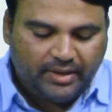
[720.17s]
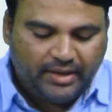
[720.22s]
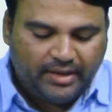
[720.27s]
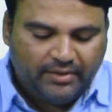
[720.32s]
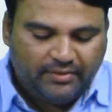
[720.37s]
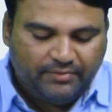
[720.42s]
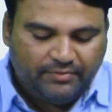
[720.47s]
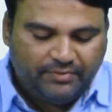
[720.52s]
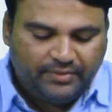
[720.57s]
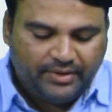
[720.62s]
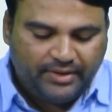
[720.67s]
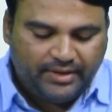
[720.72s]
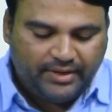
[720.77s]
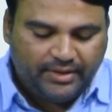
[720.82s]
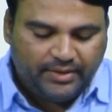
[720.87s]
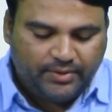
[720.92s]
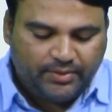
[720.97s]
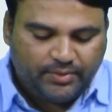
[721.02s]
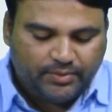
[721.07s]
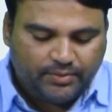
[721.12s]

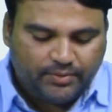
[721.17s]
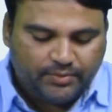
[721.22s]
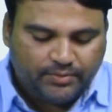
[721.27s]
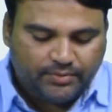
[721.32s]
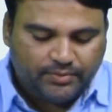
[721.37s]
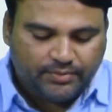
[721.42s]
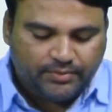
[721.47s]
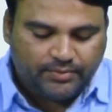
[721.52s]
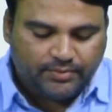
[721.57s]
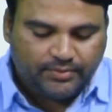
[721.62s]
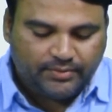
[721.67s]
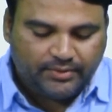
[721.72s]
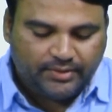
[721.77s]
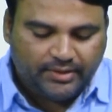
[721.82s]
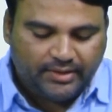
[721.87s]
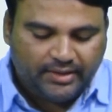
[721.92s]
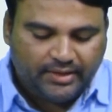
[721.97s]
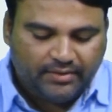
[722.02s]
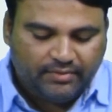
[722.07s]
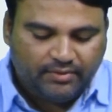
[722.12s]
V2
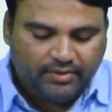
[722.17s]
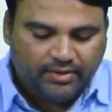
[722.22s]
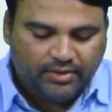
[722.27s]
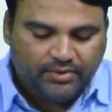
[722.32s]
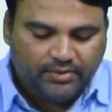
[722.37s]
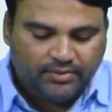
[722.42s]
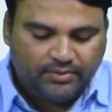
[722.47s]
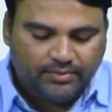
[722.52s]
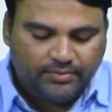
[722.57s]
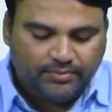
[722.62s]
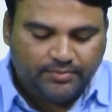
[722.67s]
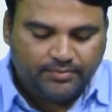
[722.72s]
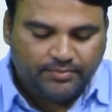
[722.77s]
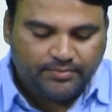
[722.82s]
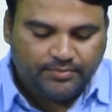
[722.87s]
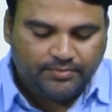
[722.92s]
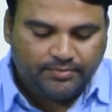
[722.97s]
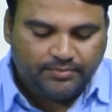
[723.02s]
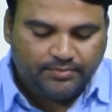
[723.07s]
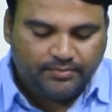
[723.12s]
equal to
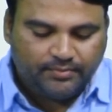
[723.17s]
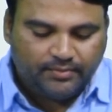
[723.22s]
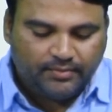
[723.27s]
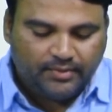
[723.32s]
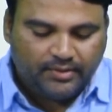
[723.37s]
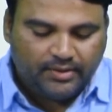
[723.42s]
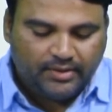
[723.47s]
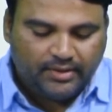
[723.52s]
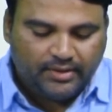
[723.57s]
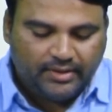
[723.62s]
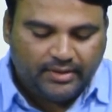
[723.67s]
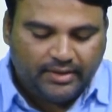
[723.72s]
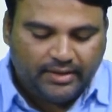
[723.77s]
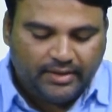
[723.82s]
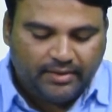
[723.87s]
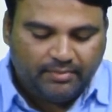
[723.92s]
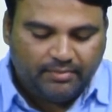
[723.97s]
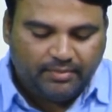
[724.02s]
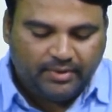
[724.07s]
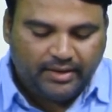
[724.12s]

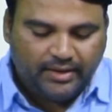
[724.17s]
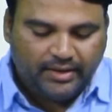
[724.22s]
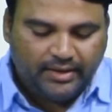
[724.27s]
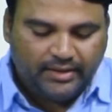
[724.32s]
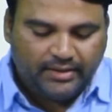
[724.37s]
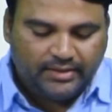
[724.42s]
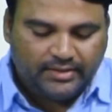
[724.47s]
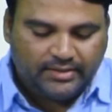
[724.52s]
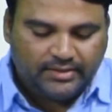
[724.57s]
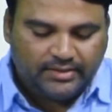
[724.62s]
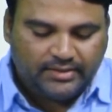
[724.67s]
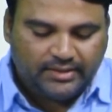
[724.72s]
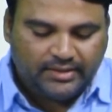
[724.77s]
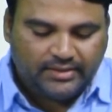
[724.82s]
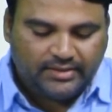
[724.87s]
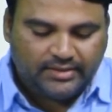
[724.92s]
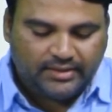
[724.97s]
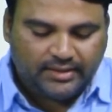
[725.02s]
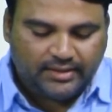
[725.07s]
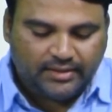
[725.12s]
10 by
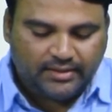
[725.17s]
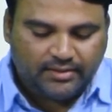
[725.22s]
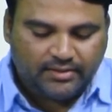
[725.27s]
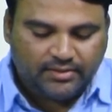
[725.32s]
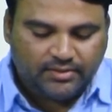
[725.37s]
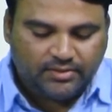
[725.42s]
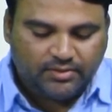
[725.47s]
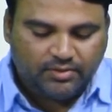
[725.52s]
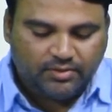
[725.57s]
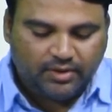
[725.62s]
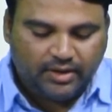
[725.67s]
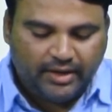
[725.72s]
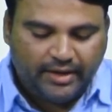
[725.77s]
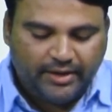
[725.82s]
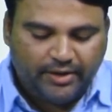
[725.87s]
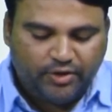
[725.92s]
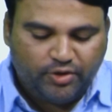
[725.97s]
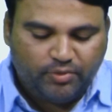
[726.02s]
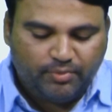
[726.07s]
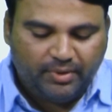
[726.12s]
16. So
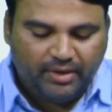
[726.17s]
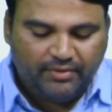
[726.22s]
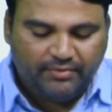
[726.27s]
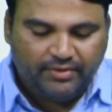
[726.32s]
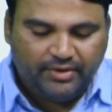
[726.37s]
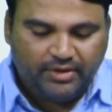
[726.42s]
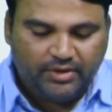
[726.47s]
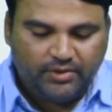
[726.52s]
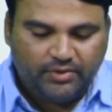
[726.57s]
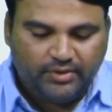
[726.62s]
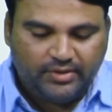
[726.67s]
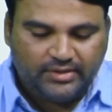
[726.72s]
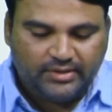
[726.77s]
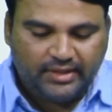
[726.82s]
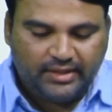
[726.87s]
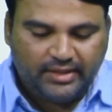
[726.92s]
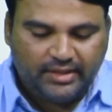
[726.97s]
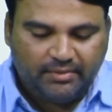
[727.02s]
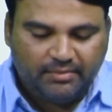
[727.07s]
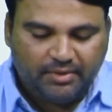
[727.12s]
I2 by V2 is
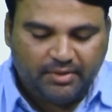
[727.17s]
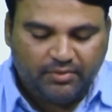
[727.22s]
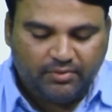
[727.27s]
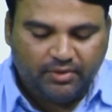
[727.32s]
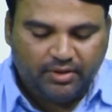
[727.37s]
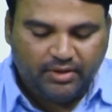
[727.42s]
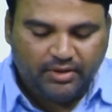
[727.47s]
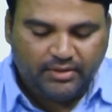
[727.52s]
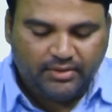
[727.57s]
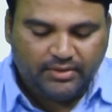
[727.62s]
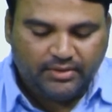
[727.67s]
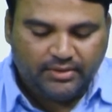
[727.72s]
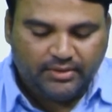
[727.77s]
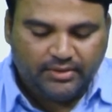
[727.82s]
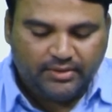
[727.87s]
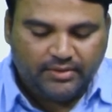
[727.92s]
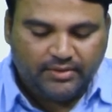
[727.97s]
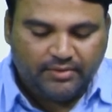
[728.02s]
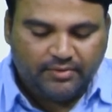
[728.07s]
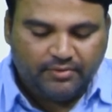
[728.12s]
nothing but what?
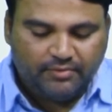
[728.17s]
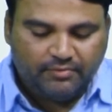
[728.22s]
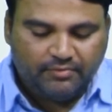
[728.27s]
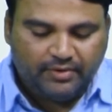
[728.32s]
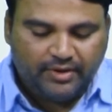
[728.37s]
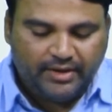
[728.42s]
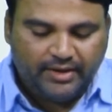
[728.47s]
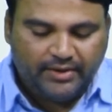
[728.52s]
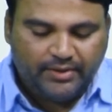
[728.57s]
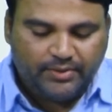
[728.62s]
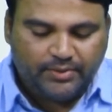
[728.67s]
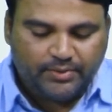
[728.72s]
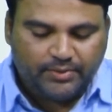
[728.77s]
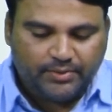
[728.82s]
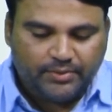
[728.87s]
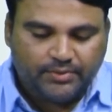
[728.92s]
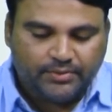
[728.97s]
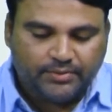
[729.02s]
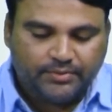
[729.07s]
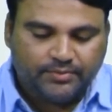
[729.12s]

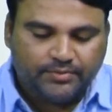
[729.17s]
Y22.